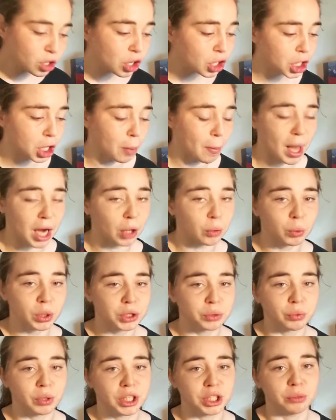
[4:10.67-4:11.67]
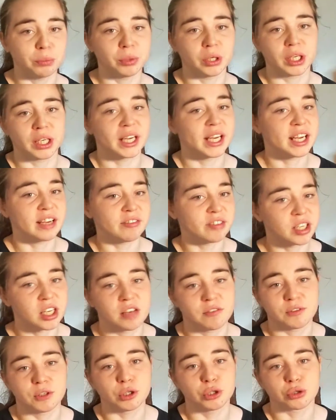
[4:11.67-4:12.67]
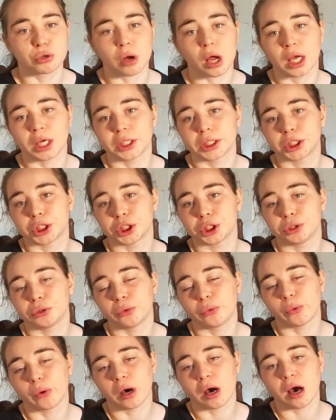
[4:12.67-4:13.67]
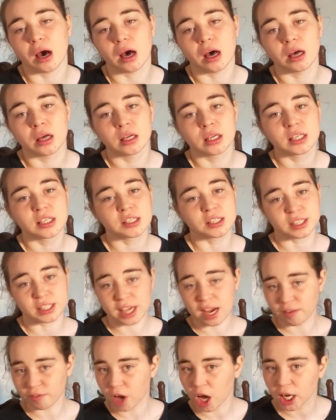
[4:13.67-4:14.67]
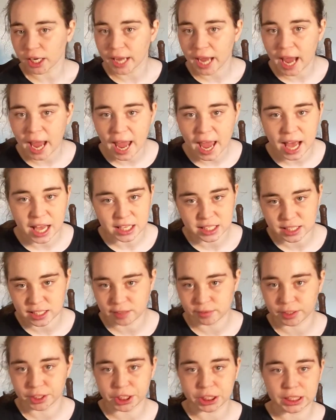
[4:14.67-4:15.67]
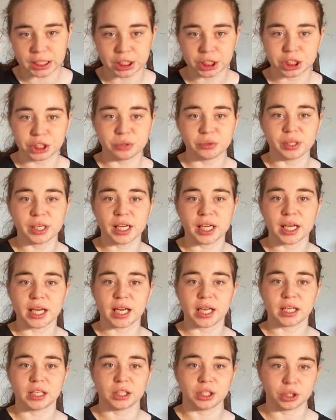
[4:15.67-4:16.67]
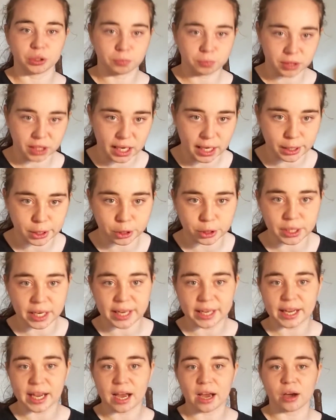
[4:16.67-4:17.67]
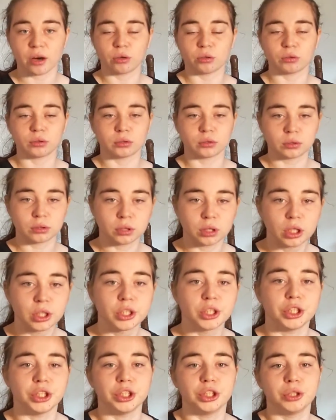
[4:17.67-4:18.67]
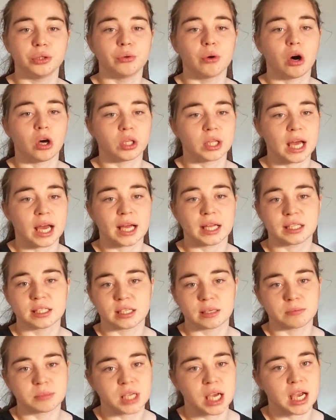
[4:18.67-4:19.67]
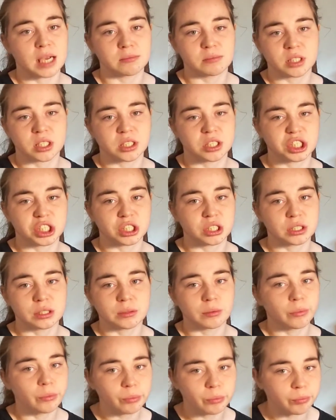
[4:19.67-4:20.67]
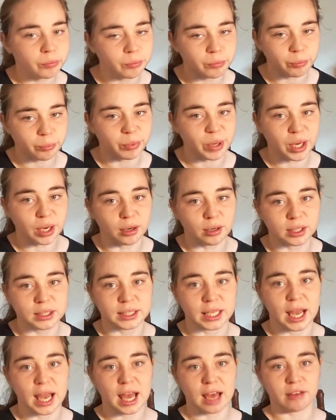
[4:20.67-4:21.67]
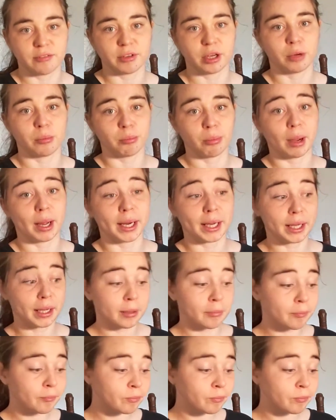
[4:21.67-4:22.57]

No matter which way you put it. Even if you try to save on gas every chance you get, and you plan your day out, and you do all that, sometimes it's just better to have a bike.